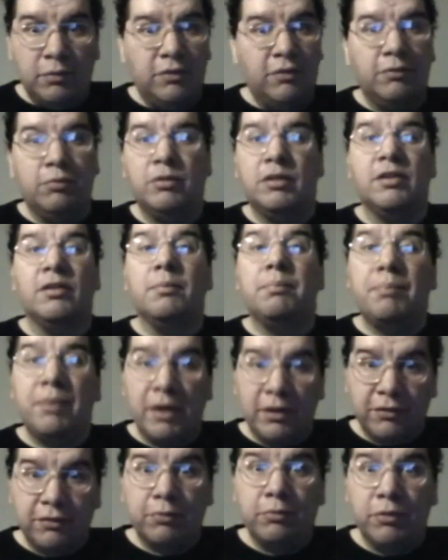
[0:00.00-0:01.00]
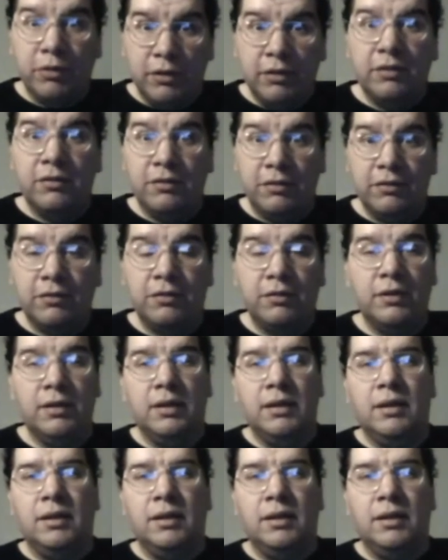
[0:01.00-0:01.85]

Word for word: which is one of the best ones.